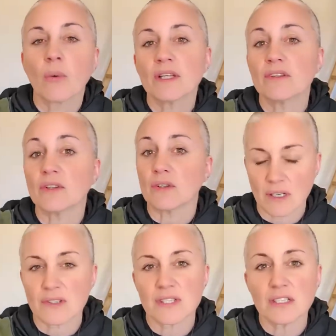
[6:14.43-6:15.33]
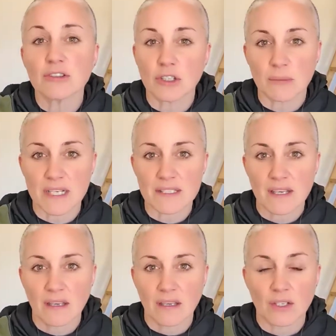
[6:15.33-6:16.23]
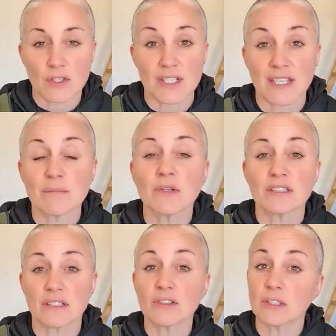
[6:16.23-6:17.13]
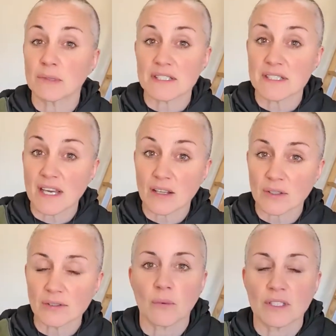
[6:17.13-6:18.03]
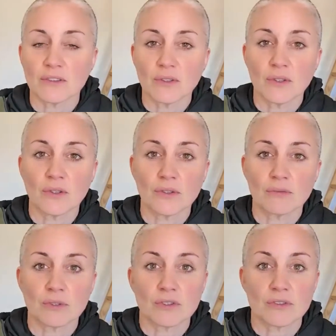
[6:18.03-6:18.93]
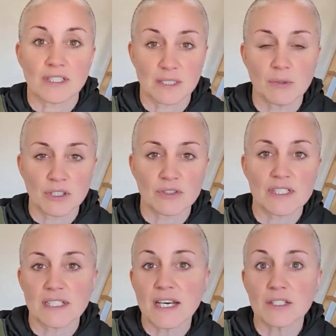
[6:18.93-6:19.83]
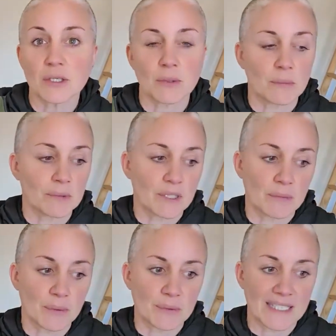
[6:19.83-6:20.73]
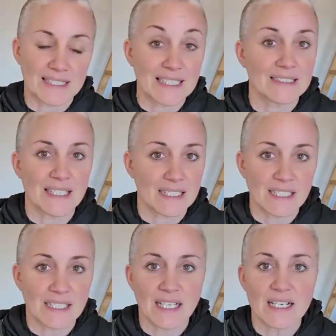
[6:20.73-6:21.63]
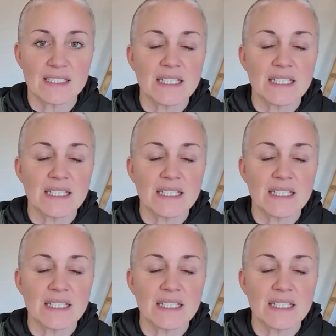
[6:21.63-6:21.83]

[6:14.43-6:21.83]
When the symptoms are bothering us too much, when we feel like it's harming us, such as severe diarrhea,